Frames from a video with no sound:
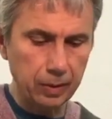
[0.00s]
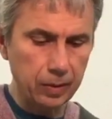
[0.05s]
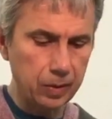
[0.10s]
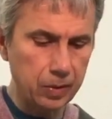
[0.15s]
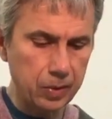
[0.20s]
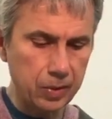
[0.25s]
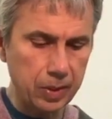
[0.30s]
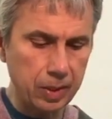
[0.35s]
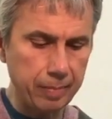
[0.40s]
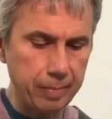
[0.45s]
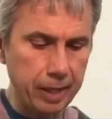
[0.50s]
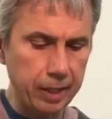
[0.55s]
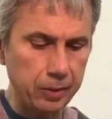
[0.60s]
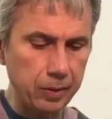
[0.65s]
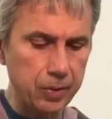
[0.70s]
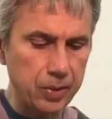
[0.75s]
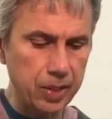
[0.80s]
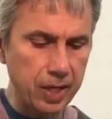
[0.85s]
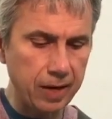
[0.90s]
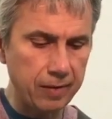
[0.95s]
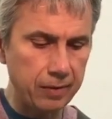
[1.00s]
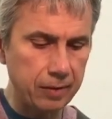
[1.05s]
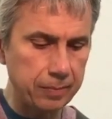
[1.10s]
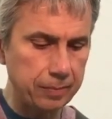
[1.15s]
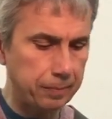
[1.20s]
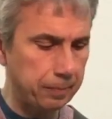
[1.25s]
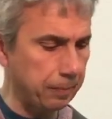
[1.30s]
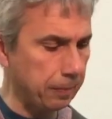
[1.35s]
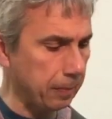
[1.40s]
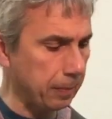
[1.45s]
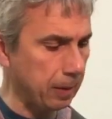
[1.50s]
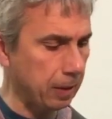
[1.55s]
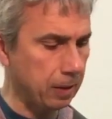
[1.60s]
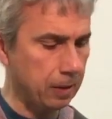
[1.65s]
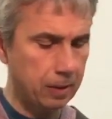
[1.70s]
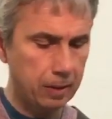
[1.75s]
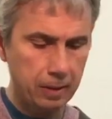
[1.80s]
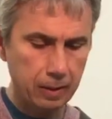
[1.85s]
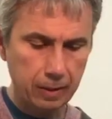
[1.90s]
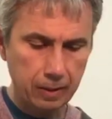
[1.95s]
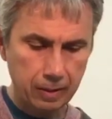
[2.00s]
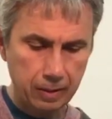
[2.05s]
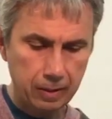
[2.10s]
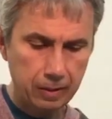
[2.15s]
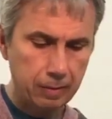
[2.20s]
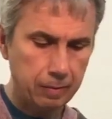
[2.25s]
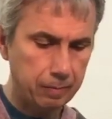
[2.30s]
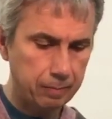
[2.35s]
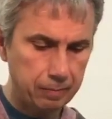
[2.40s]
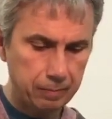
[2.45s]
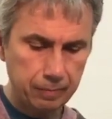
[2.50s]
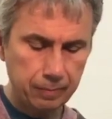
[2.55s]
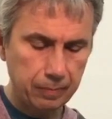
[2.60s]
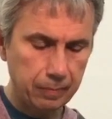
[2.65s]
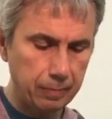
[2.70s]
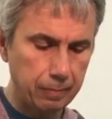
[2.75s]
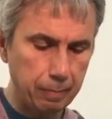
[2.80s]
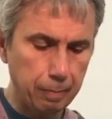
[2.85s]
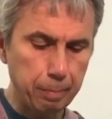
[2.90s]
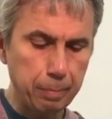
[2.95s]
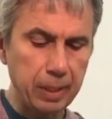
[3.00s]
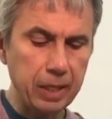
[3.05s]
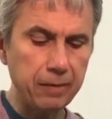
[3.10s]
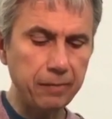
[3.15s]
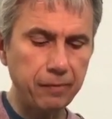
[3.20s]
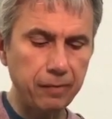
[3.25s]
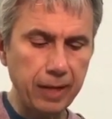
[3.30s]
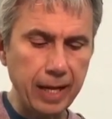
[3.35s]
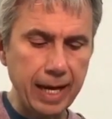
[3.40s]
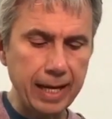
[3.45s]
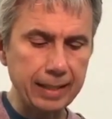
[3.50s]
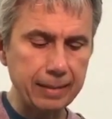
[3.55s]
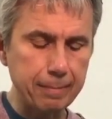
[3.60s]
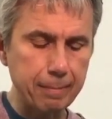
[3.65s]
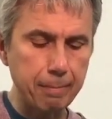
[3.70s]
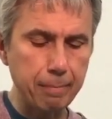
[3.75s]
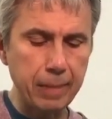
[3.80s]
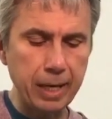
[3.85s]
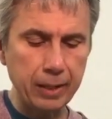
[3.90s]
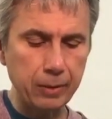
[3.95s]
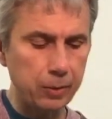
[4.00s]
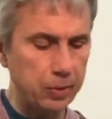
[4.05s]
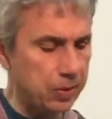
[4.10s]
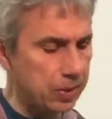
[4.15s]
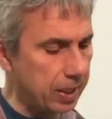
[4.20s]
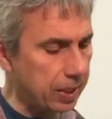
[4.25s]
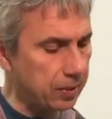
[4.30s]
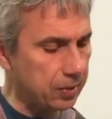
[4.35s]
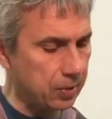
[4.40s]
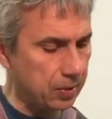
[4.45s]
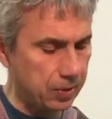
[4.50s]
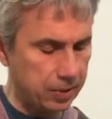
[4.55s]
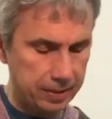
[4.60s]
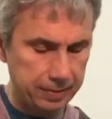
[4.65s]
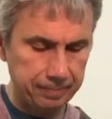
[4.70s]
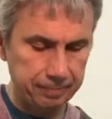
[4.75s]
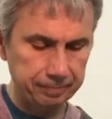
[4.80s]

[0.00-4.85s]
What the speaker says: C minor 7, B flat minor 6,